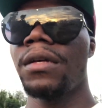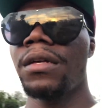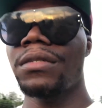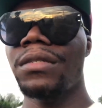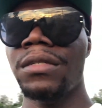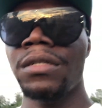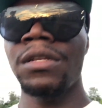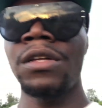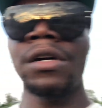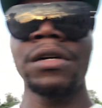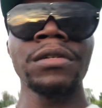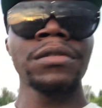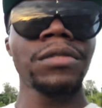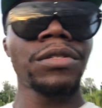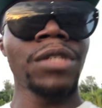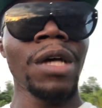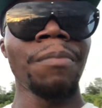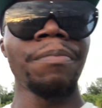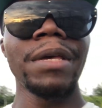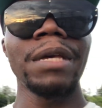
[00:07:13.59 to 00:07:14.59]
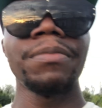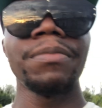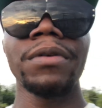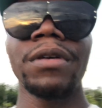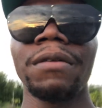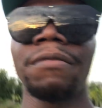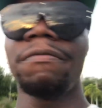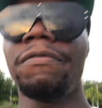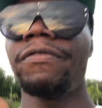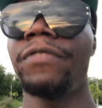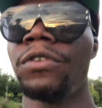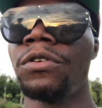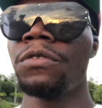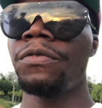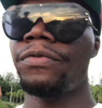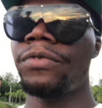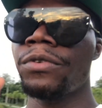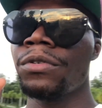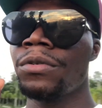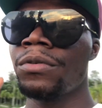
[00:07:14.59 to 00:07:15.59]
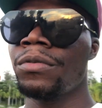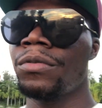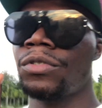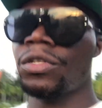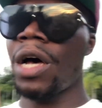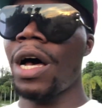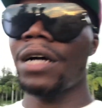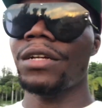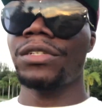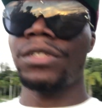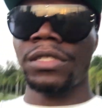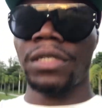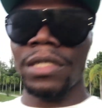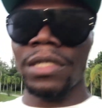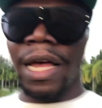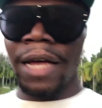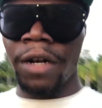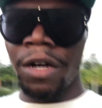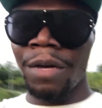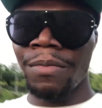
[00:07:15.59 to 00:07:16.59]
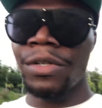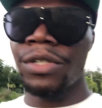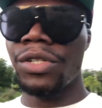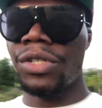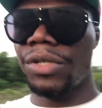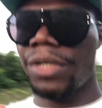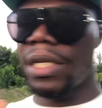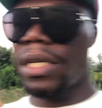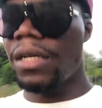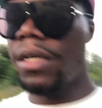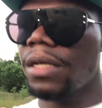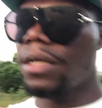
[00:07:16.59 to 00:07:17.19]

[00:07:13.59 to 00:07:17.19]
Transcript: You know, some people can feel through touch, psychometry,